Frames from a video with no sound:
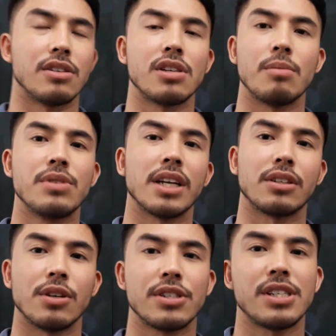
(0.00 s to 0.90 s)

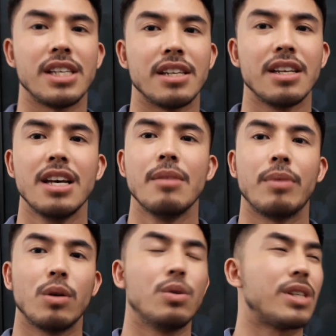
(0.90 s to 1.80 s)
subject or scene,
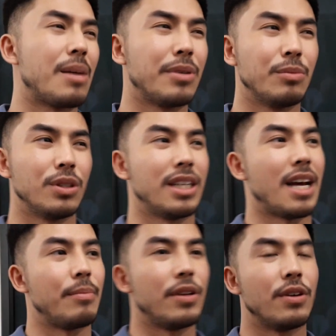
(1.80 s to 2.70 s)
mag-uusapan muna
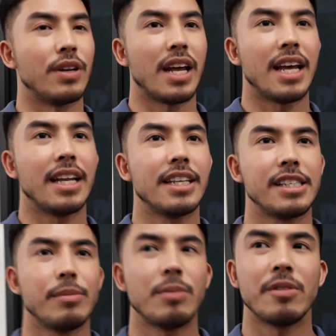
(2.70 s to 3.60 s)
namin yun. And
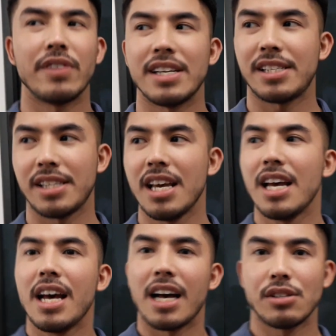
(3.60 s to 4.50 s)
si Mama Vice,
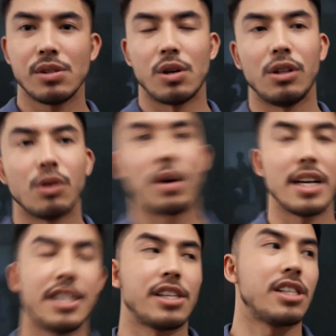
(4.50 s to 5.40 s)
as you all know,
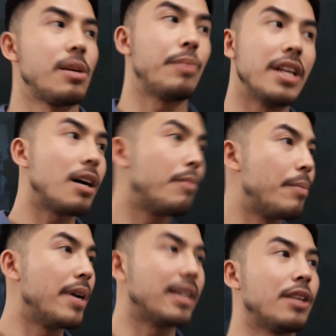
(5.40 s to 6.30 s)
ay isa sa
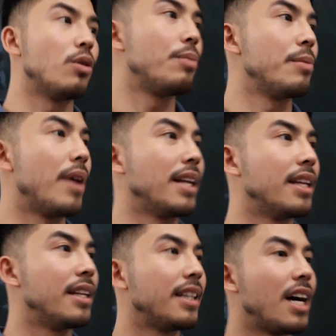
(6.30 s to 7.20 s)
pinakamabait at
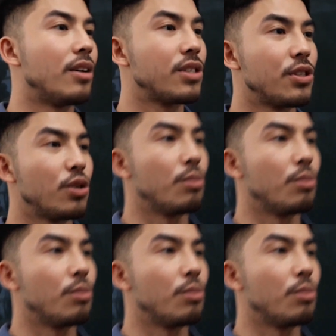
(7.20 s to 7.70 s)
open-minded na tao sa showbiz.